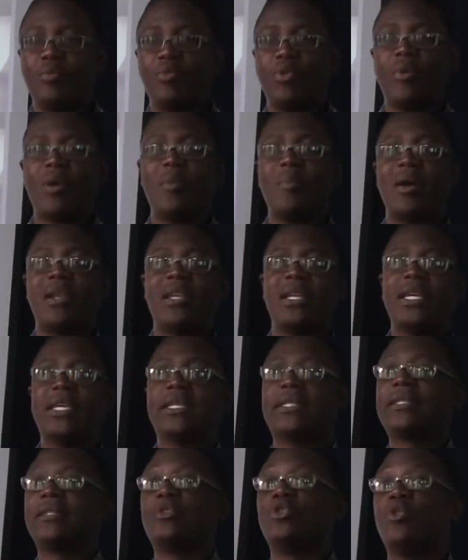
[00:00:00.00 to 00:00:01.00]
mobile money
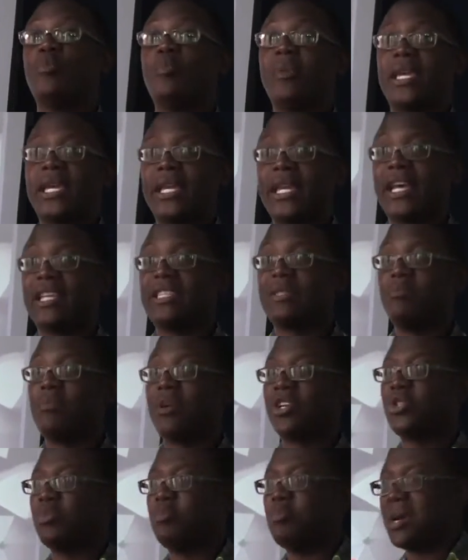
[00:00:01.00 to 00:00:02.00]
is still not making as
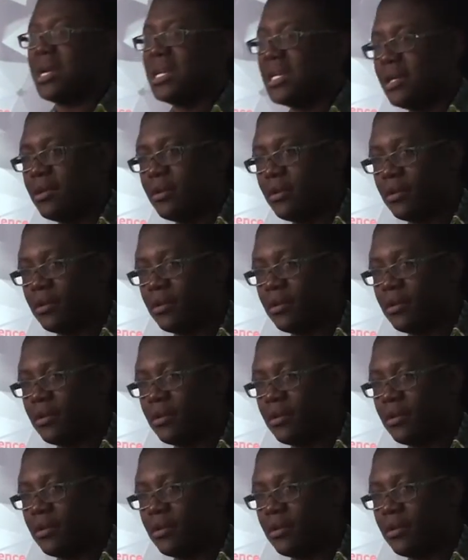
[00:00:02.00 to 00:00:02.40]
much money